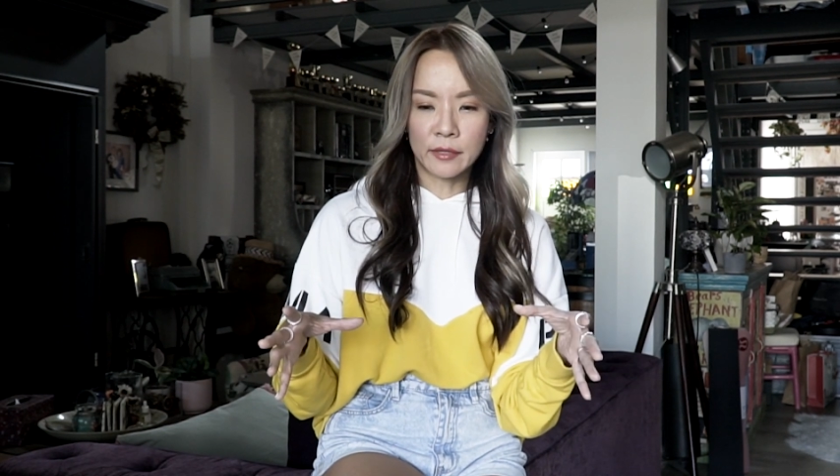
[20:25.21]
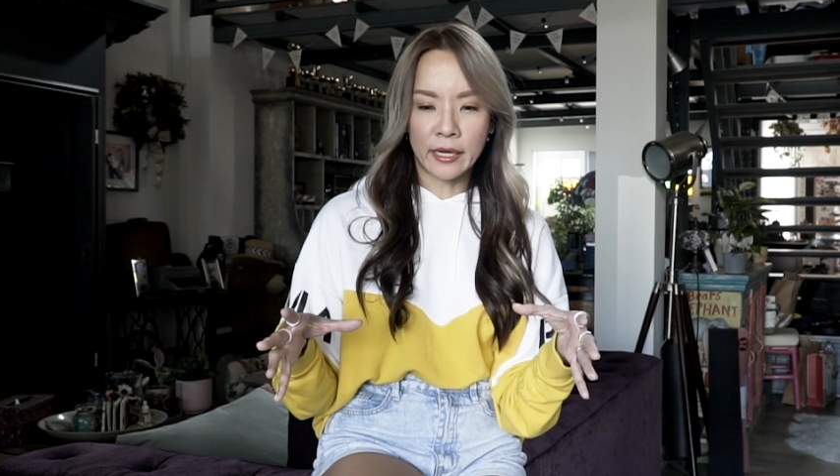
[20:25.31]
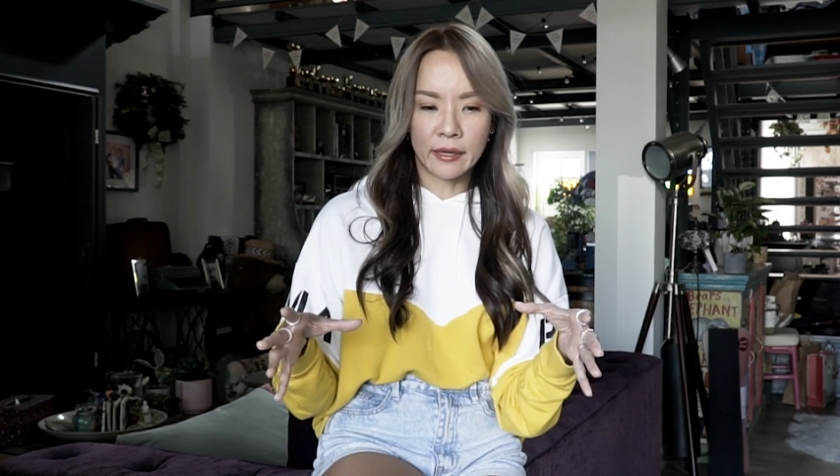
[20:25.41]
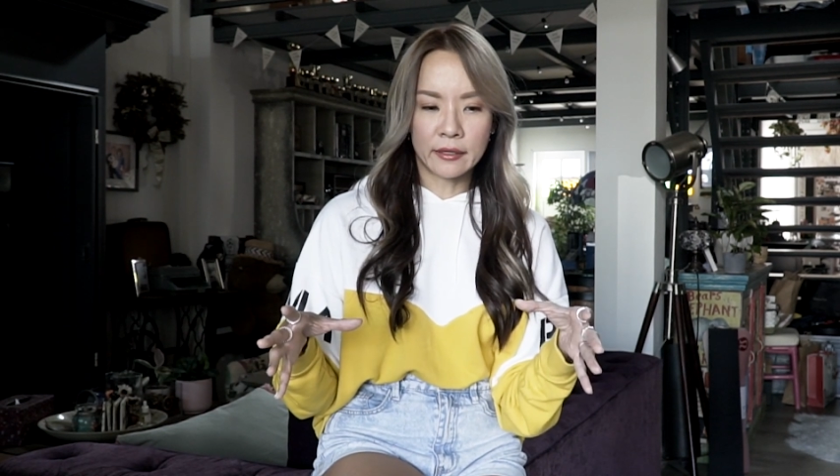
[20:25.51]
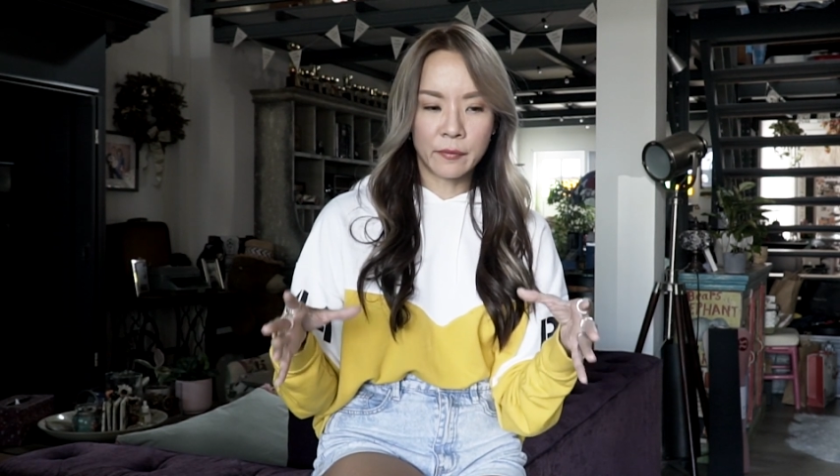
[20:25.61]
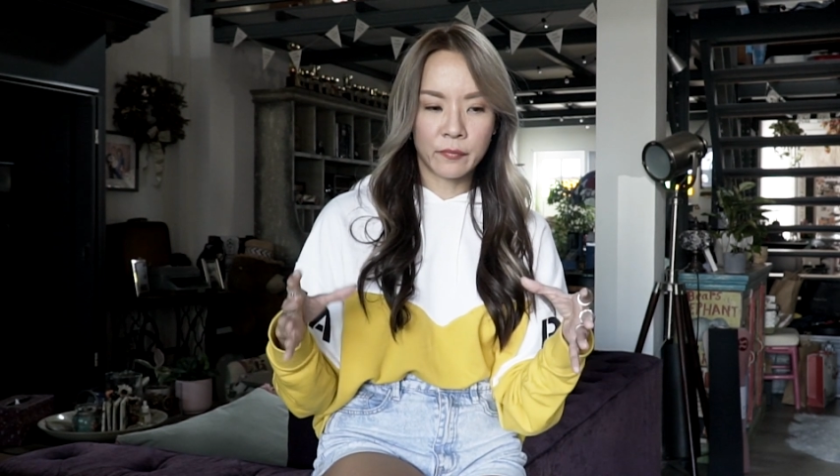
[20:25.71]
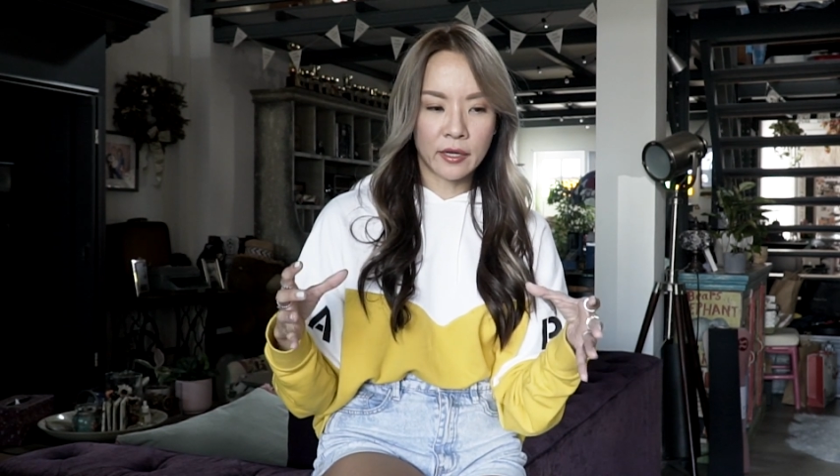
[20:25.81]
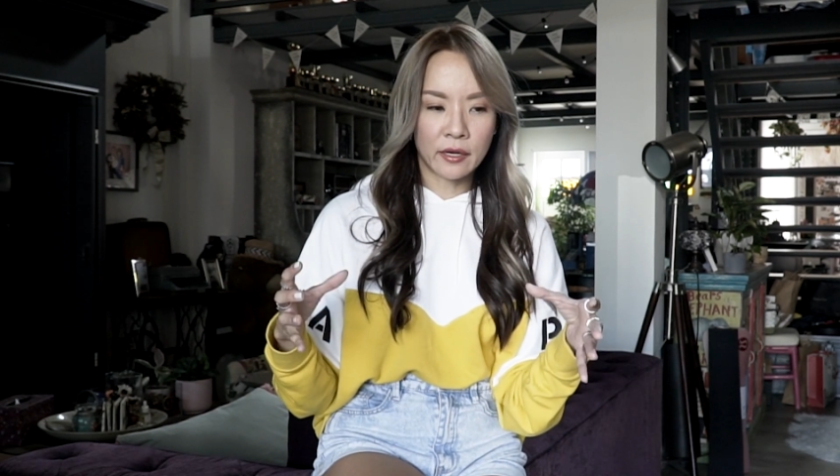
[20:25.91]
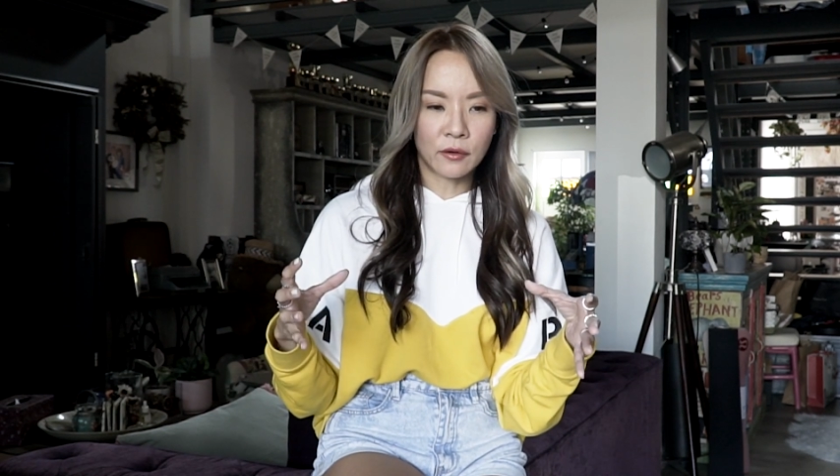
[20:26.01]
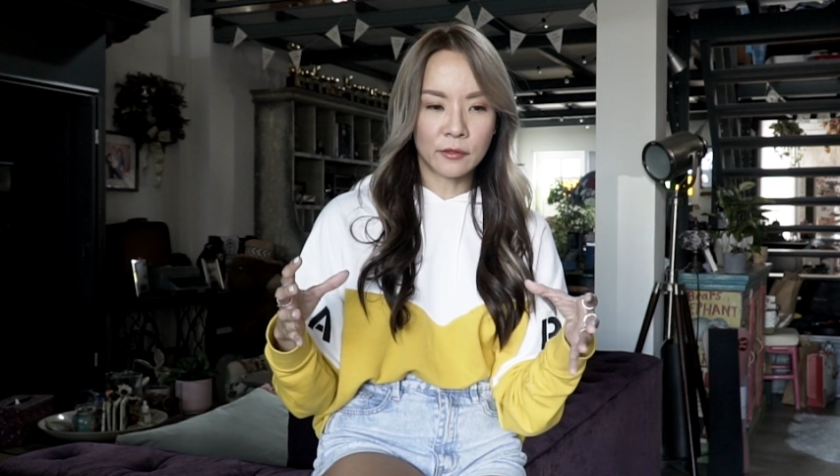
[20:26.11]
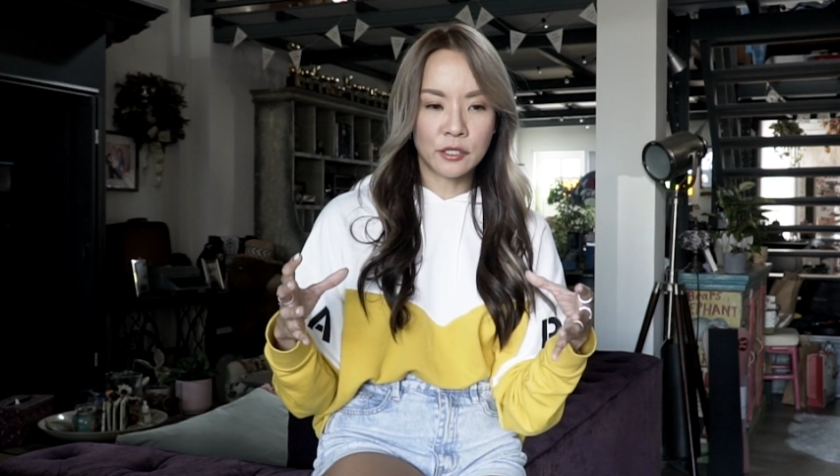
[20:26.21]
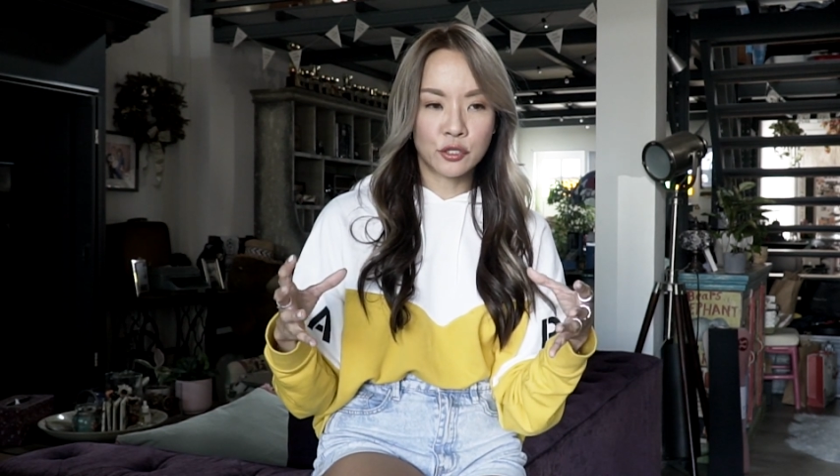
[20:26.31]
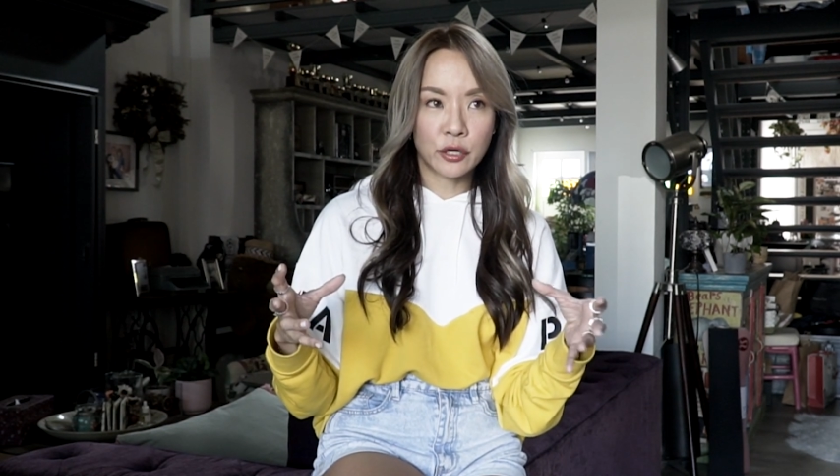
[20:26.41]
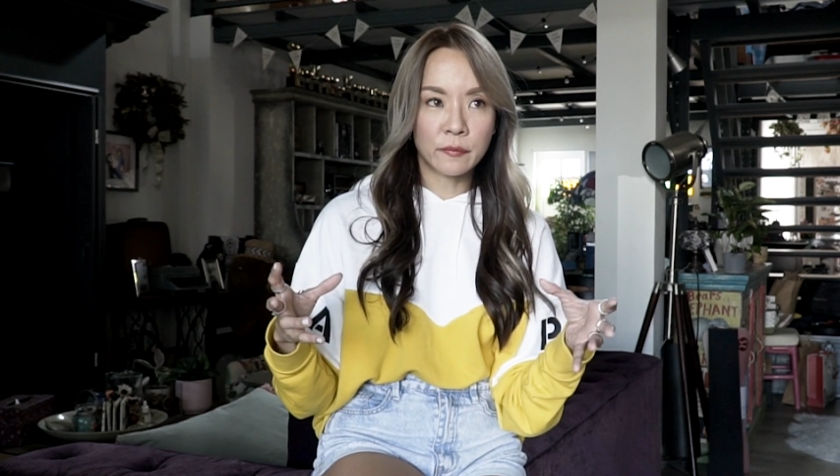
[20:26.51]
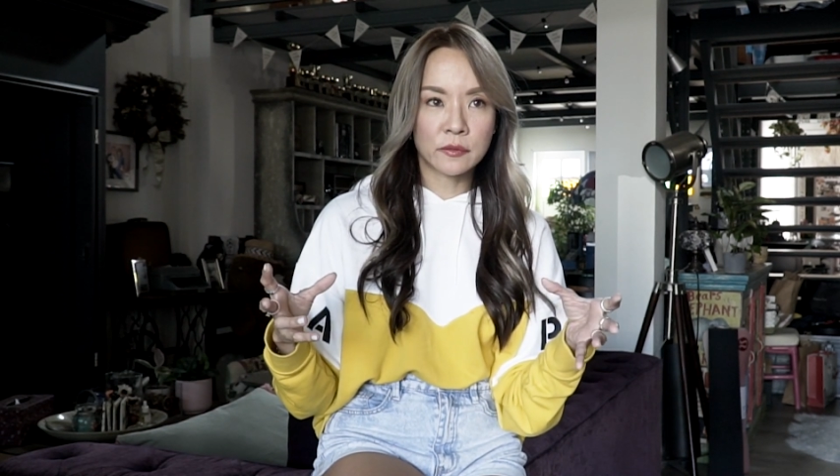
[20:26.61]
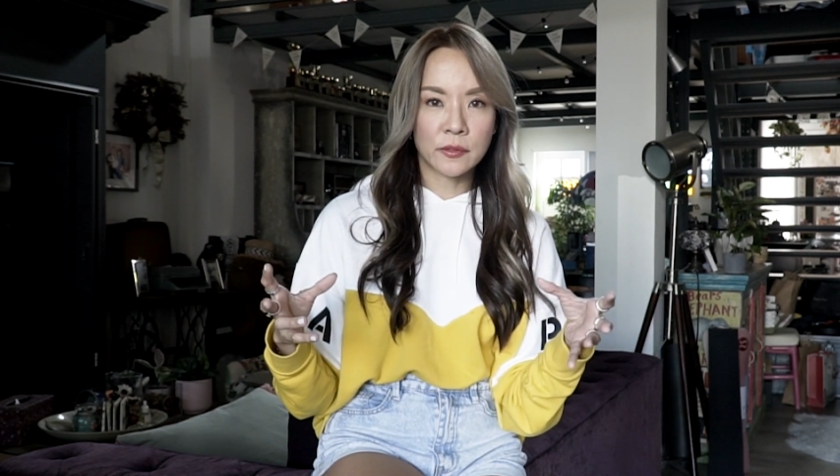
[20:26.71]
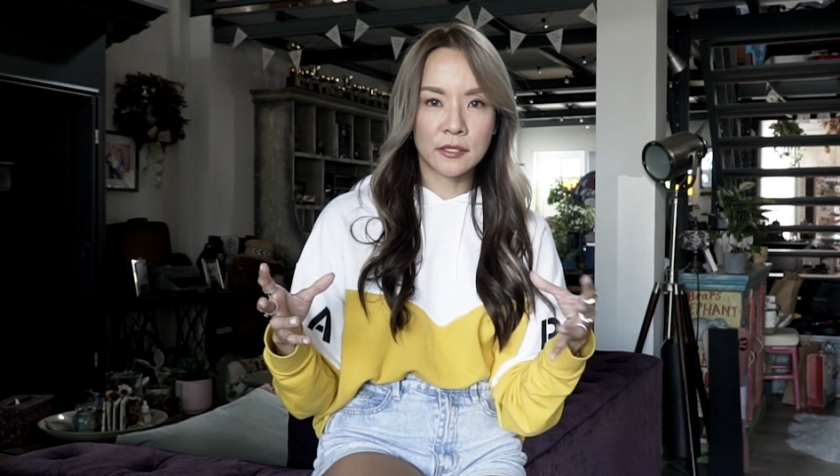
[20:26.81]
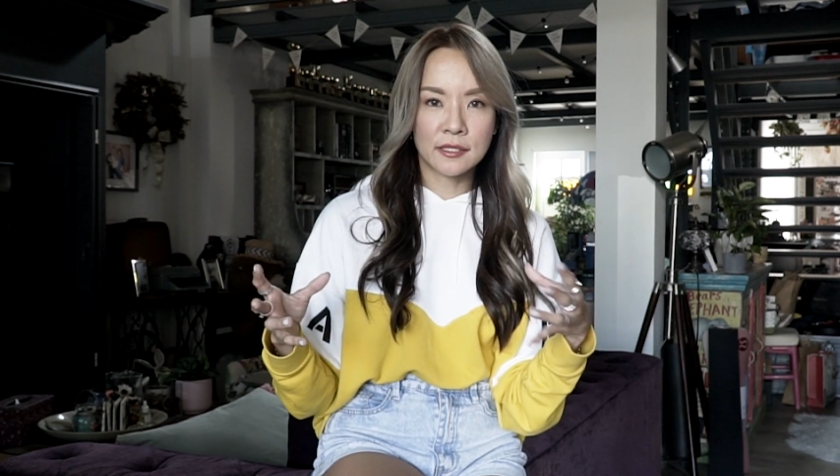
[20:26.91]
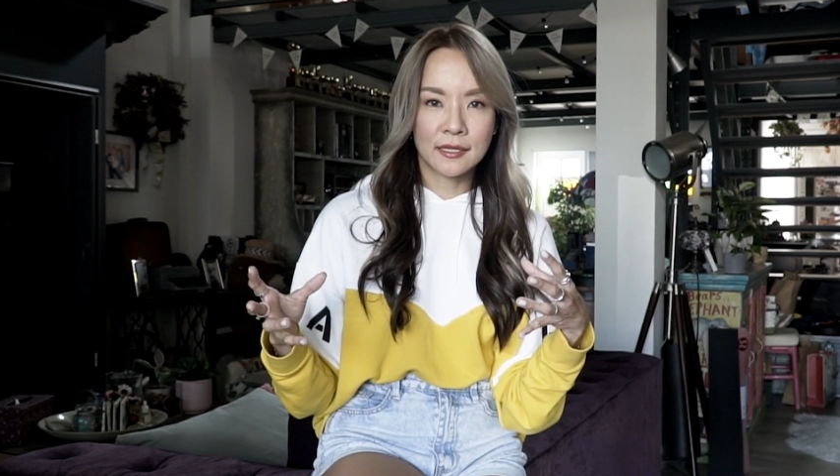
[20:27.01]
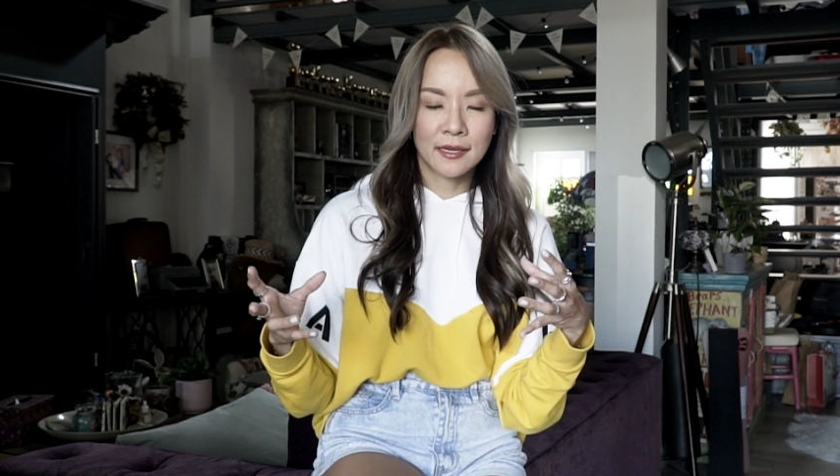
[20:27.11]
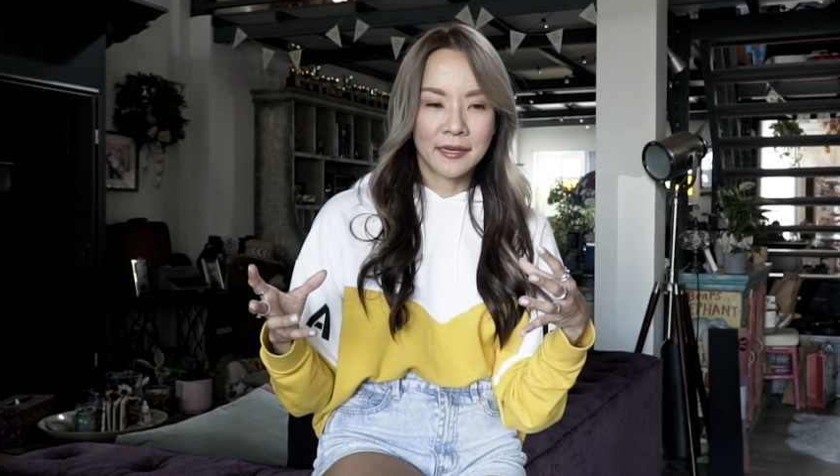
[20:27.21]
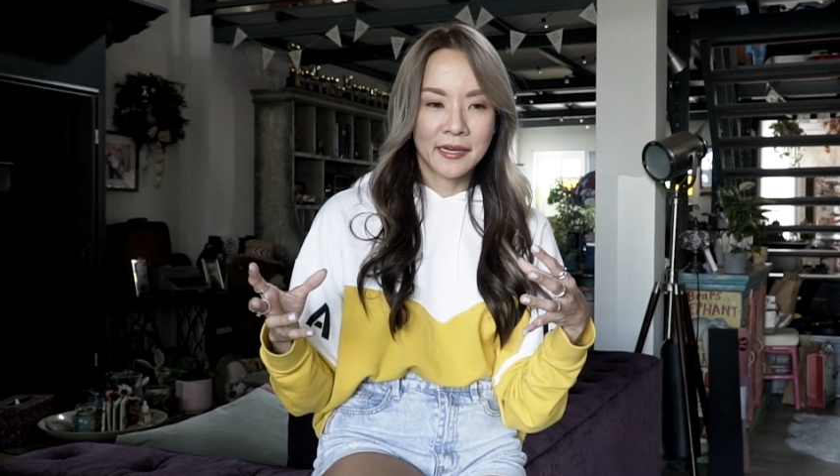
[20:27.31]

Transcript: Like, I kept getting all these dreams because